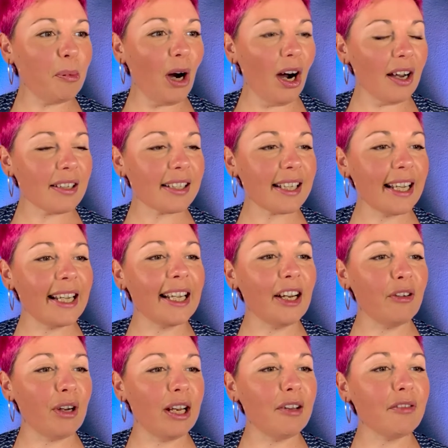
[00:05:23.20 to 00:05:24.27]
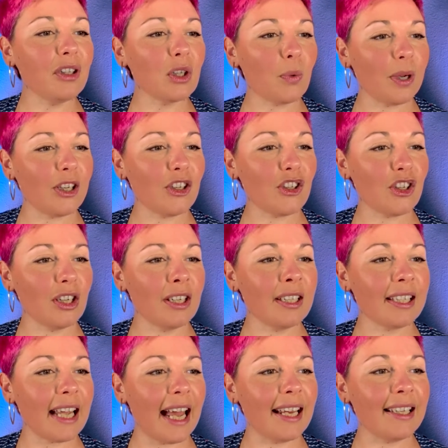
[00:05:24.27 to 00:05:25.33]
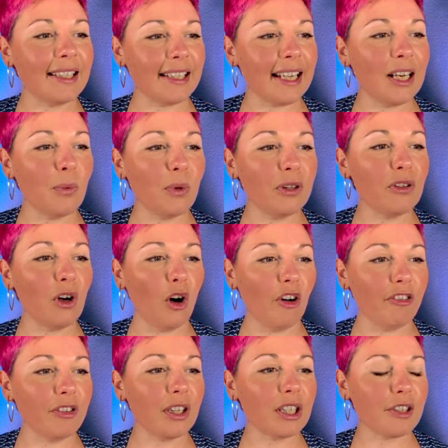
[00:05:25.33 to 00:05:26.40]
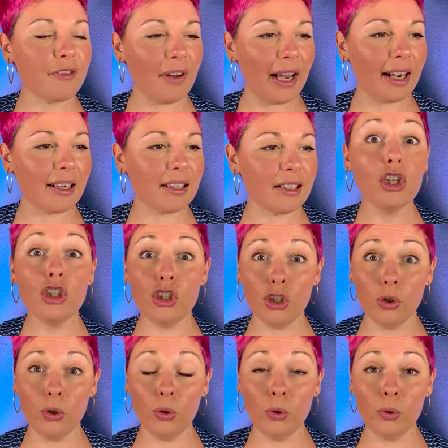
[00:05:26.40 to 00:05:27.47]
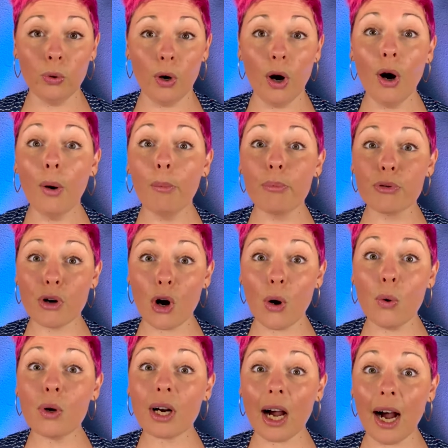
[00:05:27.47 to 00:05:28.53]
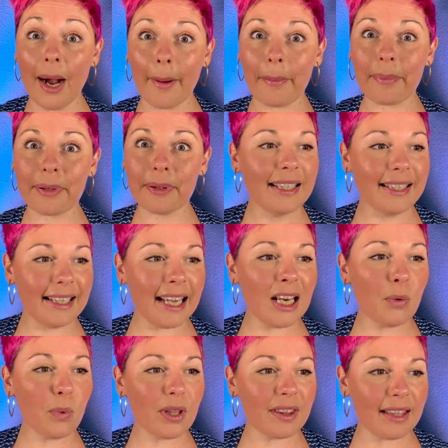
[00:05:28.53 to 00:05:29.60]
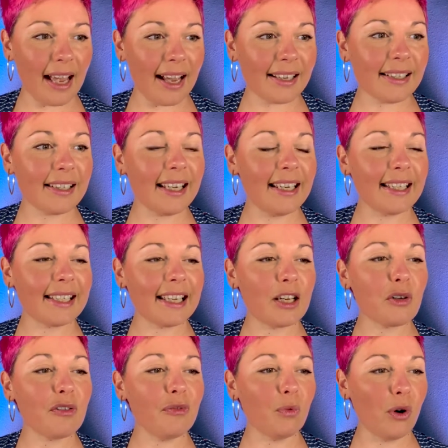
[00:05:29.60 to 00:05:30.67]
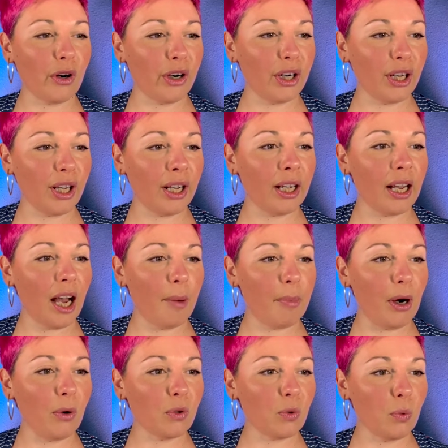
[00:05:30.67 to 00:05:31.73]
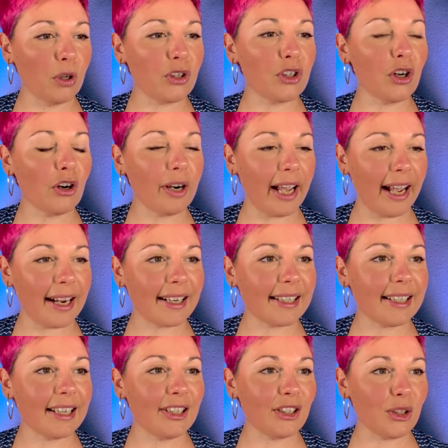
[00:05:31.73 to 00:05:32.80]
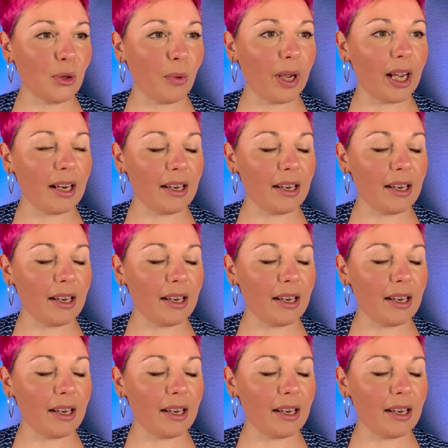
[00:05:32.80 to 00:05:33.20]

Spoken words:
asking irrelevant questions and deal with the obvious fact. You broke up. Deal with that instead of worrying about what your ex is doing